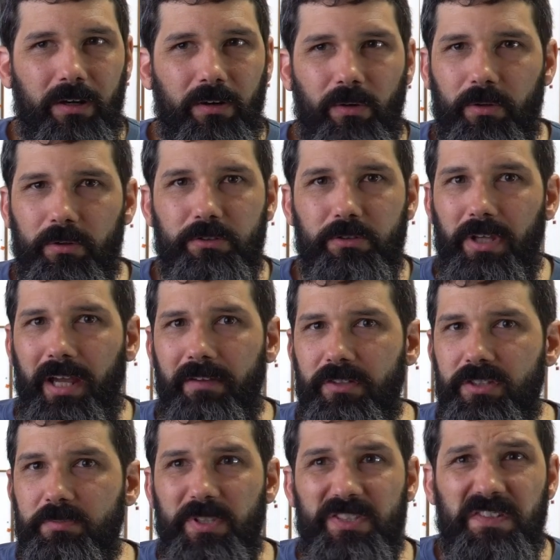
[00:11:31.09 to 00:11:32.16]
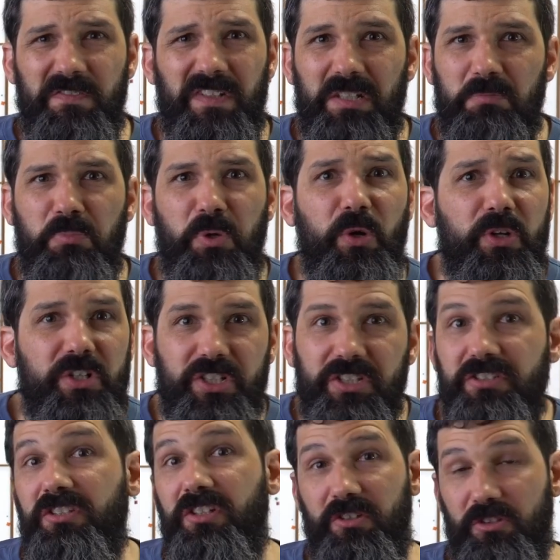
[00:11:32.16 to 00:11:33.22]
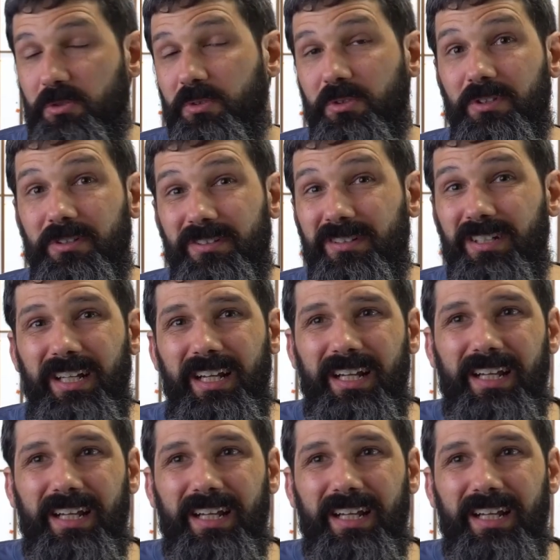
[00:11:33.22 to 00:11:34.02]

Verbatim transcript: or do you have a specific purchase controller?